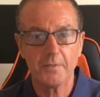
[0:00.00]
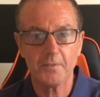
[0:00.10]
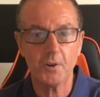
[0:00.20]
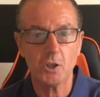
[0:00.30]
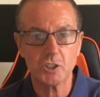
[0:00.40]

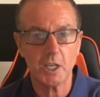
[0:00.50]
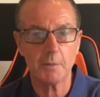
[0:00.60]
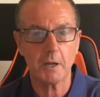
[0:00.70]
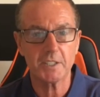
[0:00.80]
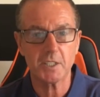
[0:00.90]
First
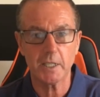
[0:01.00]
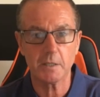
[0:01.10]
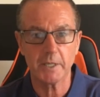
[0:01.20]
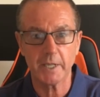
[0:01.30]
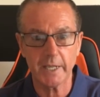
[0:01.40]
time I'd seen
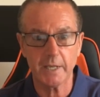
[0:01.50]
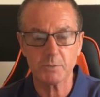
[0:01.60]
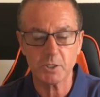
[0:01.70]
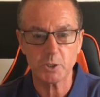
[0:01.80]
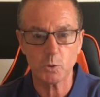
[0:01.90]
them in a game
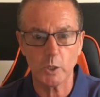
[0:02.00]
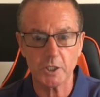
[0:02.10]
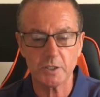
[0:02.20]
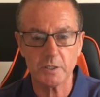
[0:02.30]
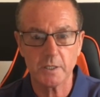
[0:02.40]

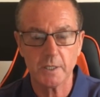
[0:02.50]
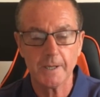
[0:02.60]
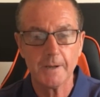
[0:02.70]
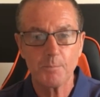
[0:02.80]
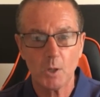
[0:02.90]
situation.
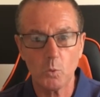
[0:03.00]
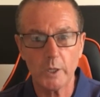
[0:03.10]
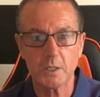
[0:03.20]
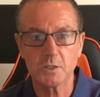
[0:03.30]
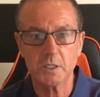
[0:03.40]

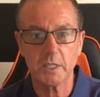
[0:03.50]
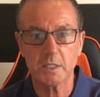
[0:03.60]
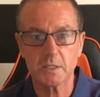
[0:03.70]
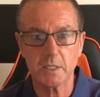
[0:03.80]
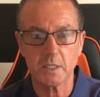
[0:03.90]
We
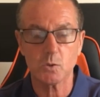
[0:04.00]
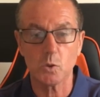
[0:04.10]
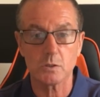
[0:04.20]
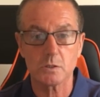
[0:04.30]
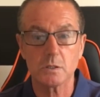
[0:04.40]
conceded 6
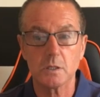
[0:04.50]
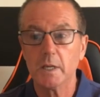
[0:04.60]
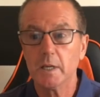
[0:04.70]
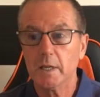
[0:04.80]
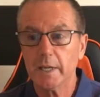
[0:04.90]
goals.
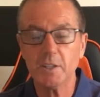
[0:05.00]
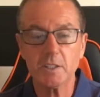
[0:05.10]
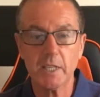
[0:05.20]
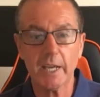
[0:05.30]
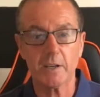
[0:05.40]
In the
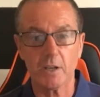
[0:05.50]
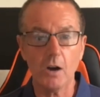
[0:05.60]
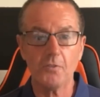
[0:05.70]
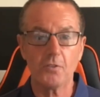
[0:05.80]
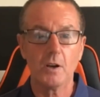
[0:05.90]
second
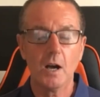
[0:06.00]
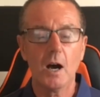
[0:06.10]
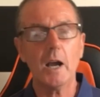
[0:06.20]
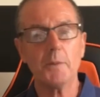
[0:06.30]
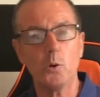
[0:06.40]
half,
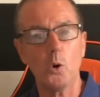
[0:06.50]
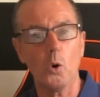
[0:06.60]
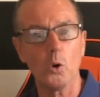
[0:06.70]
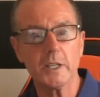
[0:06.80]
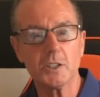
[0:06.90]
I put
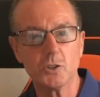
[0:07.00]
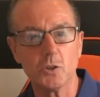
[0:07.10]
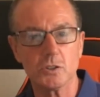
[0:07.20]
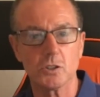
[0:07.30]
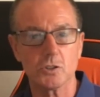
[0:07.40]
all these
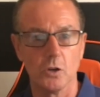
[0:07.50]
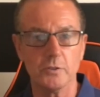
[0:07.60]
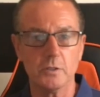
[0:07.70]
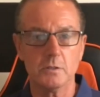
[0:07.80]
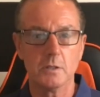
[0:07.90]
youngsters
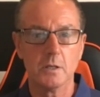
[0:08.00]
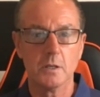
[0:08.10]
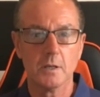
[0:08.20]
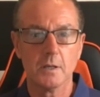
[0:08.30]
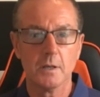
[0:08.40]
on
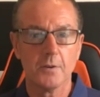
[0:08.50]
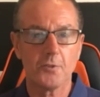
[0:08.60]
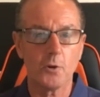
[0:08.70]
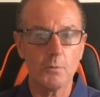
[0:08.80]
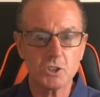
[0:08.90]

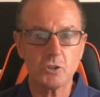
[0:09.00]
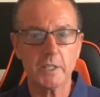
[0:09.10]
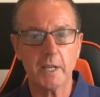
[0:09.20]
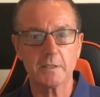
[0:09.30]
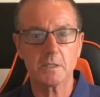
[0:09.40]
from
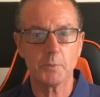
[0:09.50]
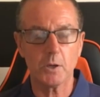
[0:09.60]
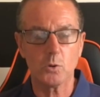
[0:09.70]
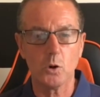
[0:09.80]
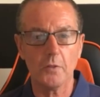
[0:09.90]
Trinidad and
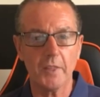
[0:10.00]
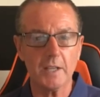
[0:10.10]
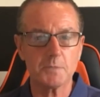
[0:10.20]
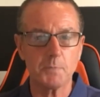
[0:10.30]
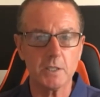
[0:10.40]
Tobago
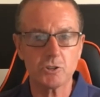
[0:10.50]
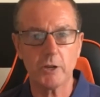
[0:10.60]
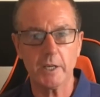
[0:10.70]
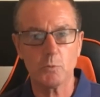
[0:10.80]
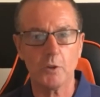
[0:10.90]
that's been
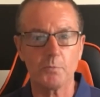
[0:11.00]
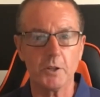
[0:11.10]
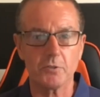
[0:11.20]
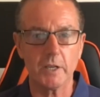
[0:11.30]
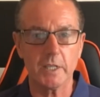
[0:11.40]
training with me
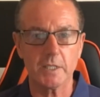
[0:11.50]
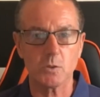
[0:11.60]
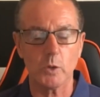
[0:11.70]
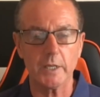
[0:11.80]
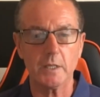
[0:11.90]
3 days
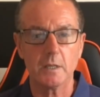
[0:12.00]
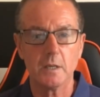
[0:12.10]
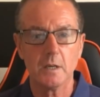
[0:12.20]
a week.